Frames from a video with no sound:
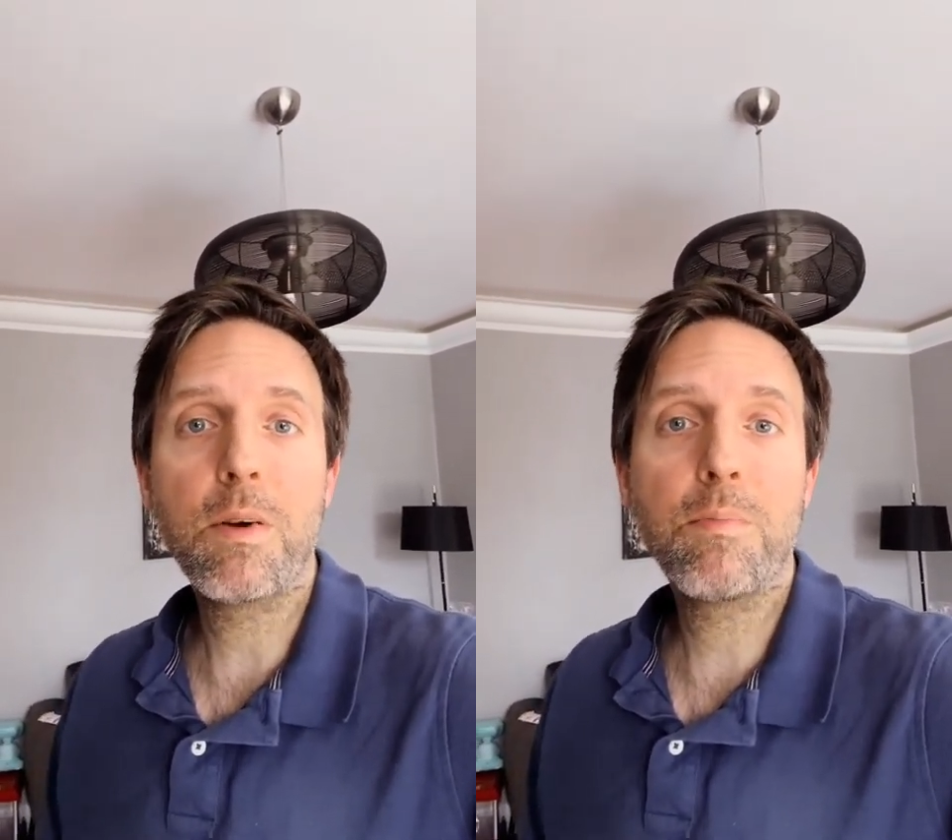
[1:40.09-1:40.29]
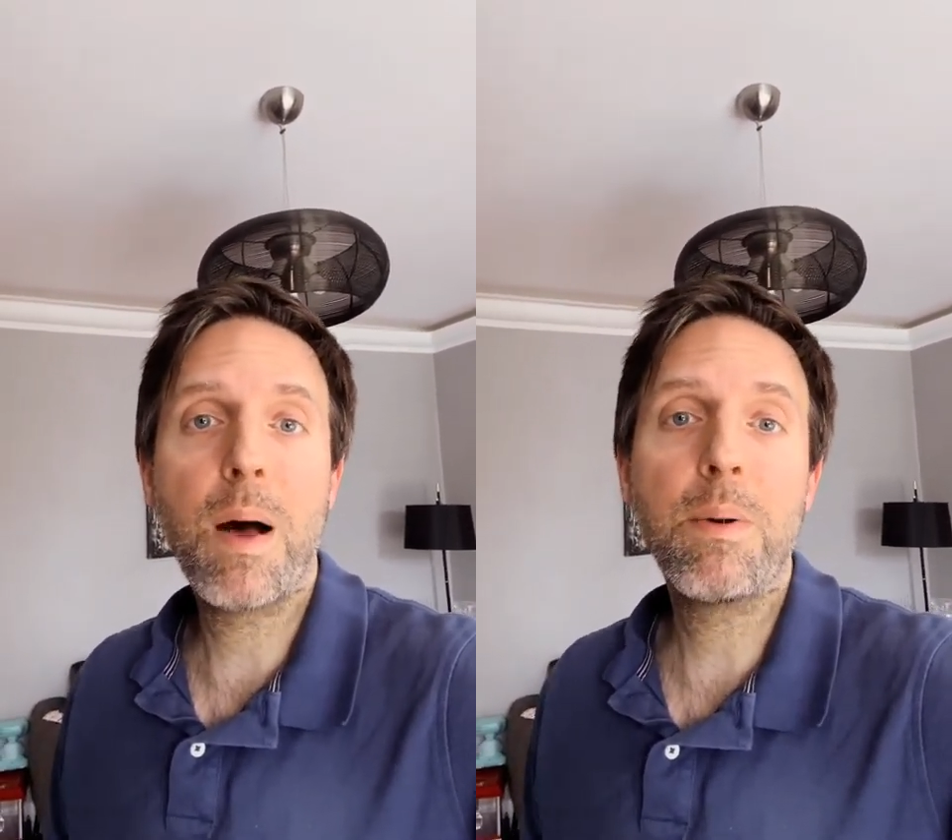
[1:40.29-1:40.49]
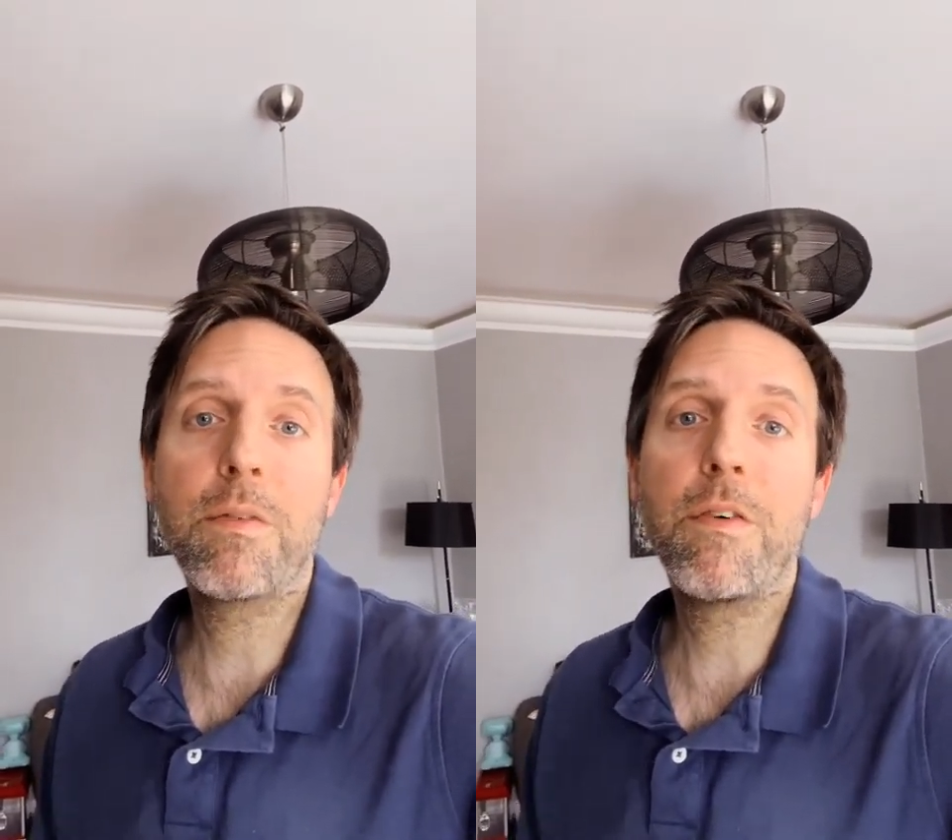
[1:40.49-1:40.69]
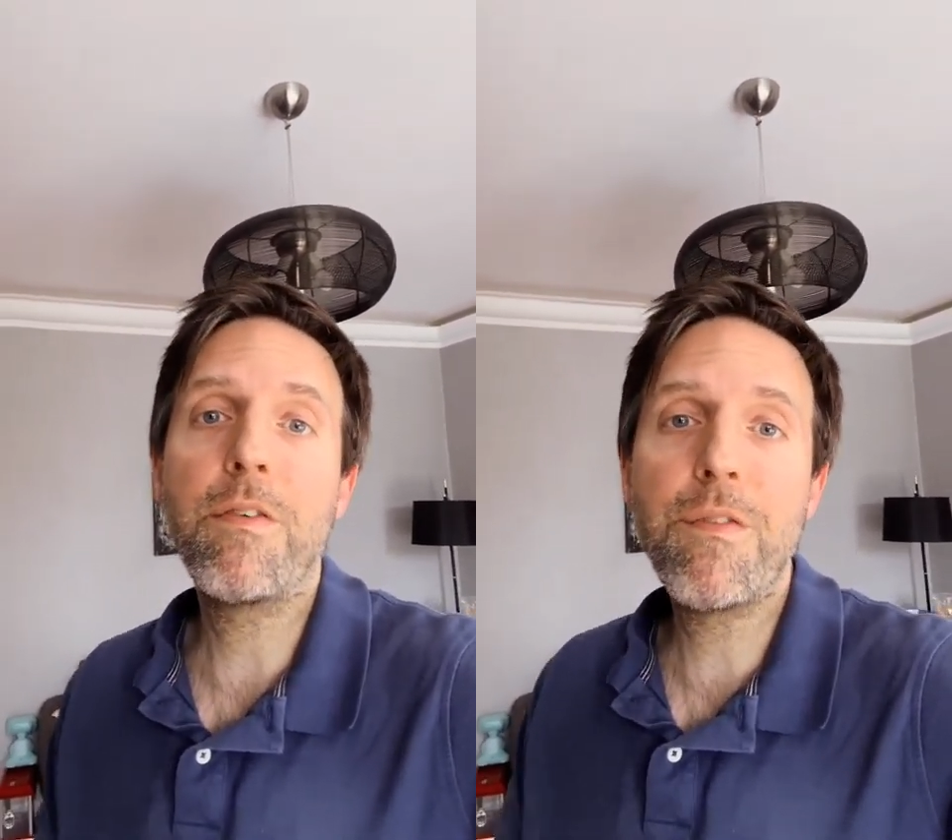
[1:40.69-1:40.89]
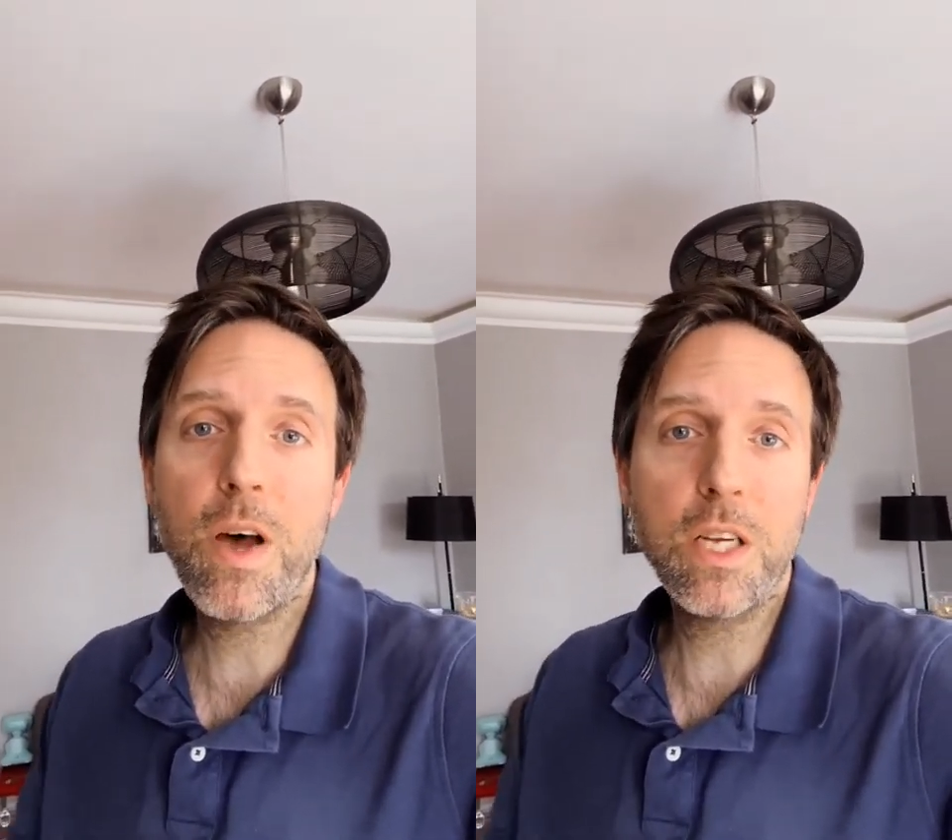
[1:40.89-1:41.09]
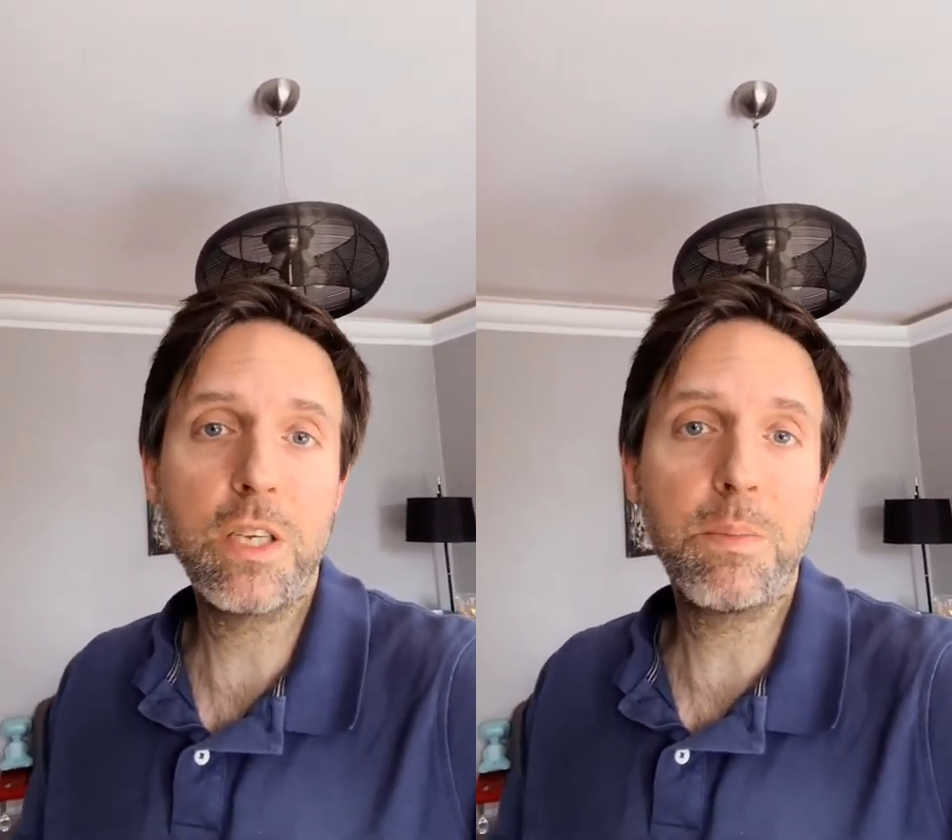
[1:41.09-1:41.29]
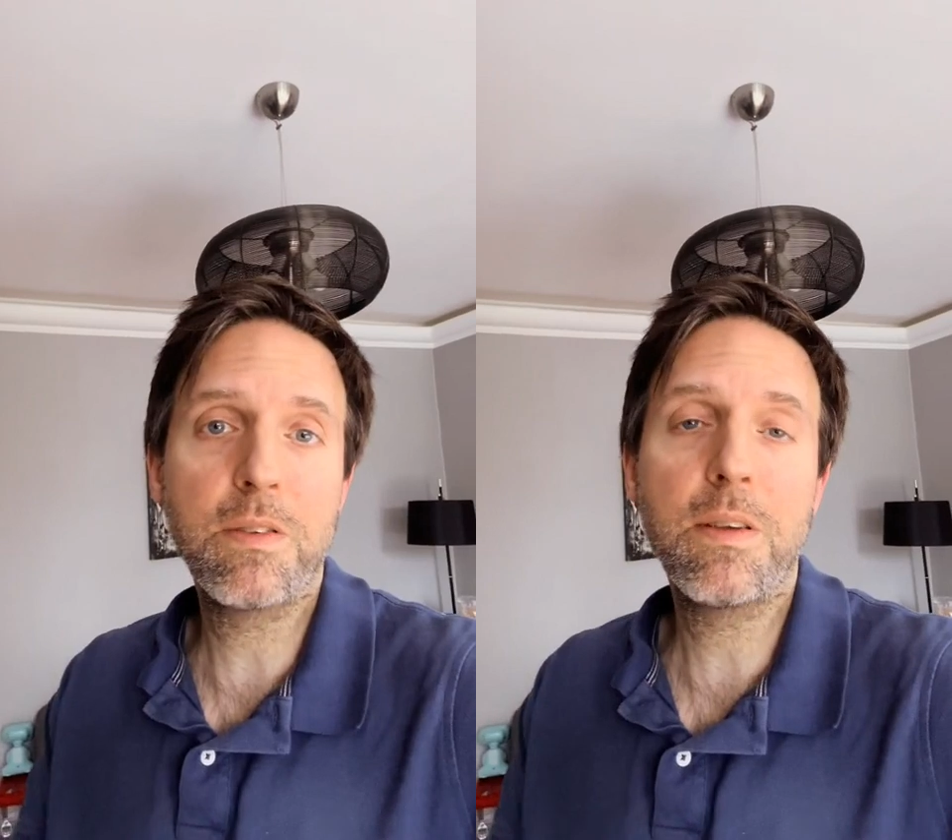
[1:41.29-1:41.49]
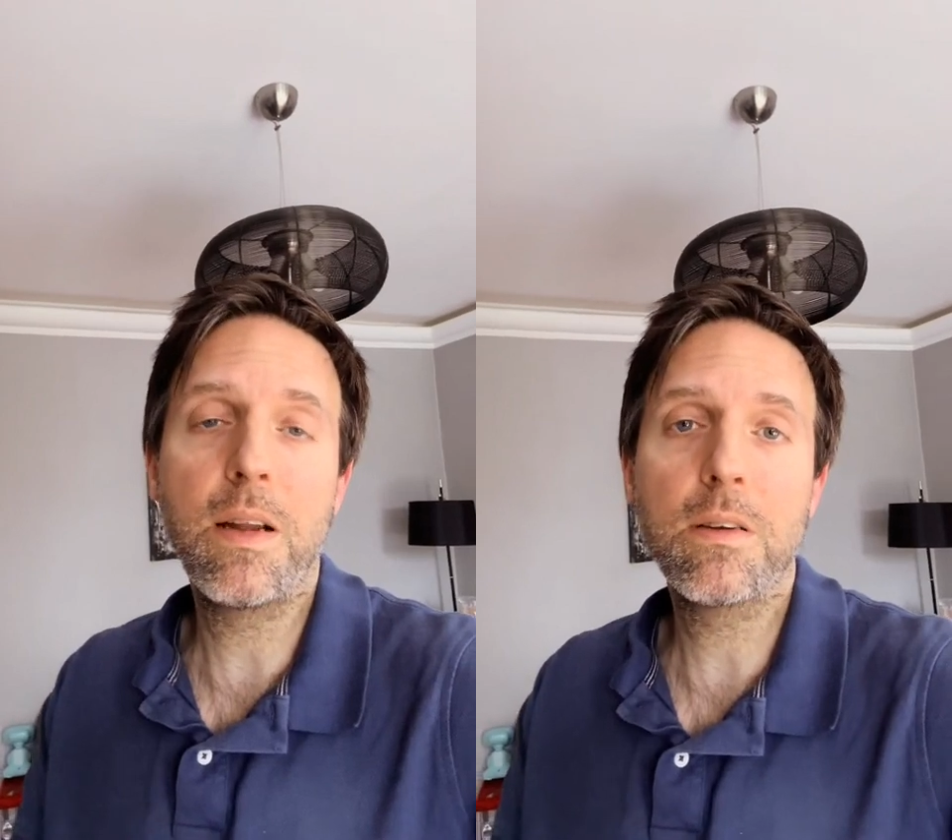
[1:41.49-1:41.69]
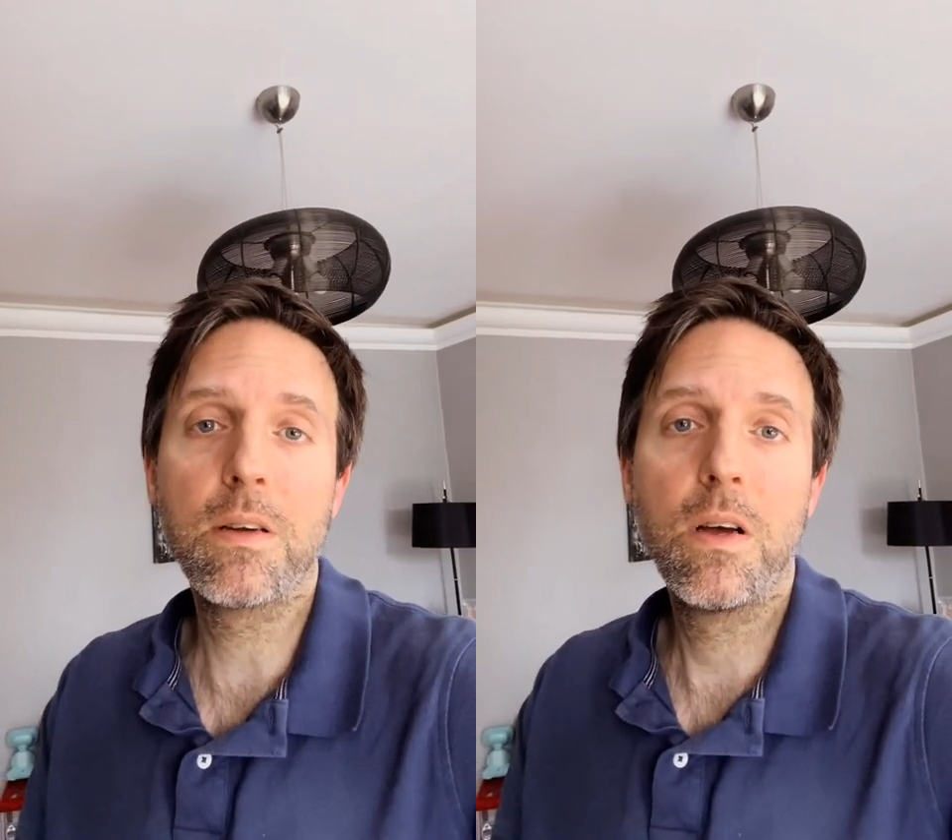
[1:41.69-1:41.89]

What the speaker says: Republic for 30%